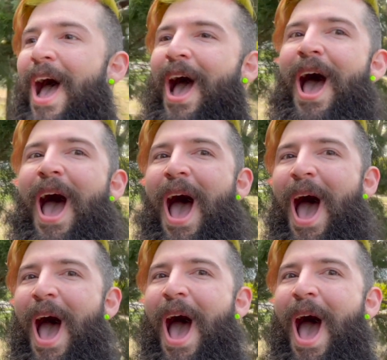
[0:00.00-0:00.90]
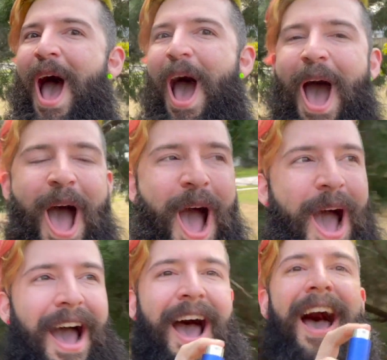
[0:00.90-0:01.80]
Scentbird today and stop
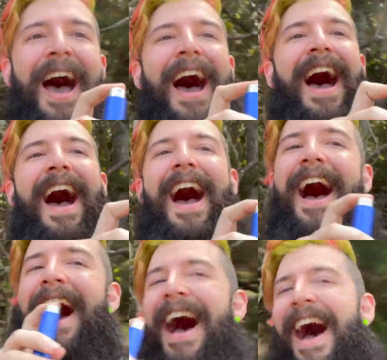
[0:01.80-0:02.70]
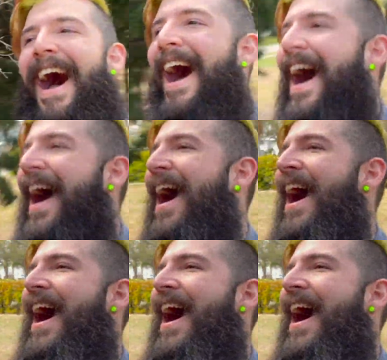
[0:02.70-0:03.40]
saving your cologne. Start using it.